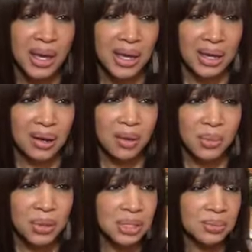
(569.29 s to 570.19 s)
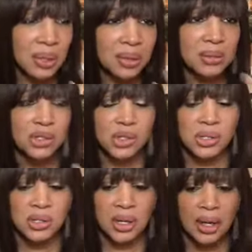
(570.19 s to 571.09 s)
It almost smells
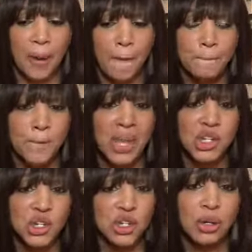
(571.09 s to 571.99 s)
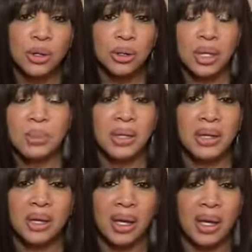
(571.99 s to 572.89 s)
just like sugar,
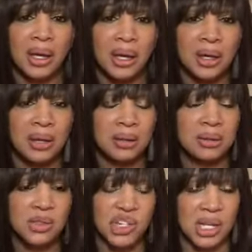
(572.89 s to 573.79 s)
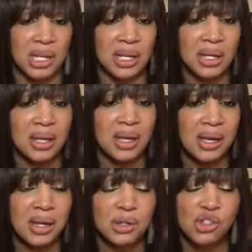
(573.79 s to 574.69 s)
lemon, and tea.
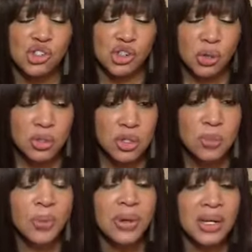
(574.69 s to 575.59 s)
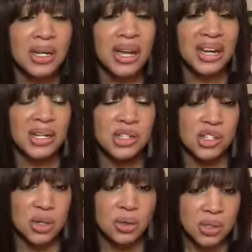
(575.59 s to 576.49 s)
It is so pretty, and it's
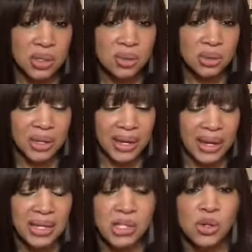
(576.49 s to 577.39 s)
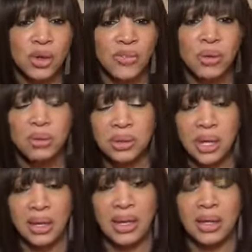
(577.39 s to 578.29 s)
so light. So if you
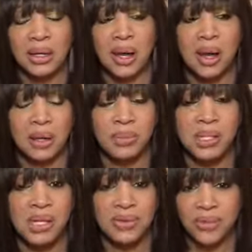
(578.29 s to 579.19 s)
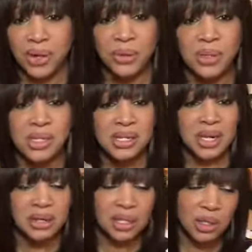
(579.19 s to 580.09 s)
like tea fragrances, I
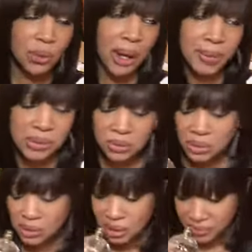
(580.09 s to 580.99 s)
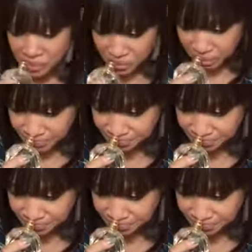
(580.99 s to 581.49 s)
think you would absolutely love this one.